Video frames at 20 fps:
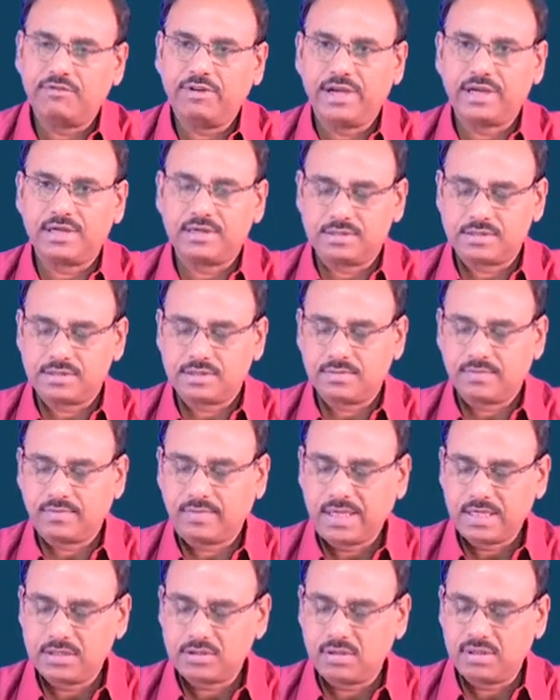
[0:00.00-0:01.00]
vectors.
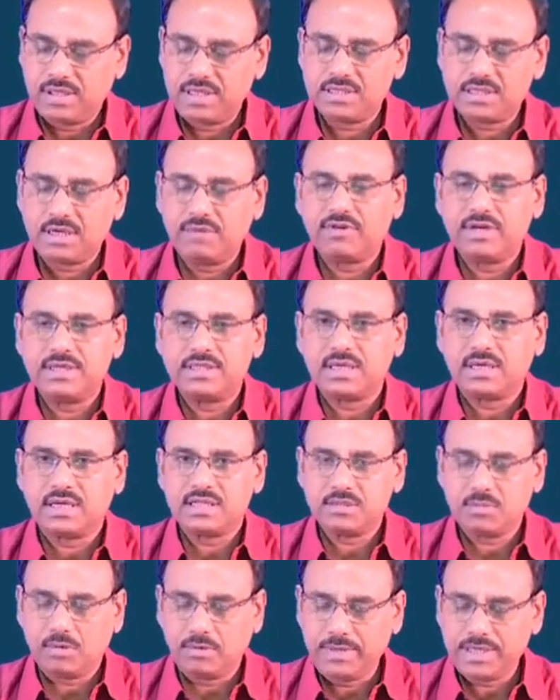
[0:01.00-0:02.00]
So, this defines a
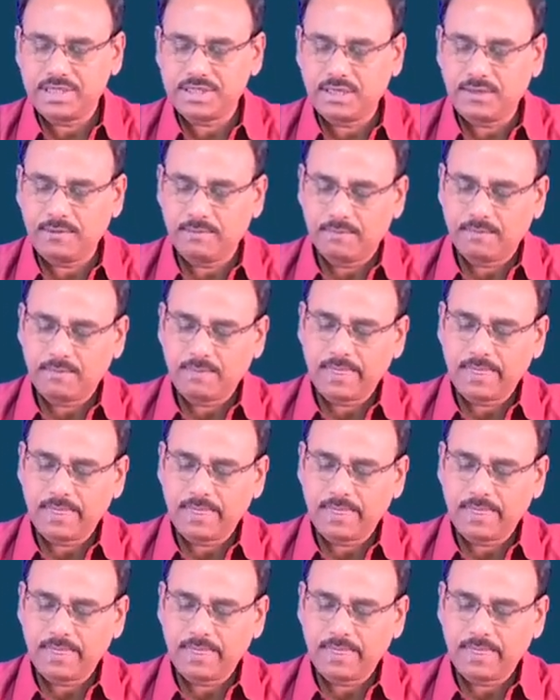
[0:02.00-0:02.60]
transformation.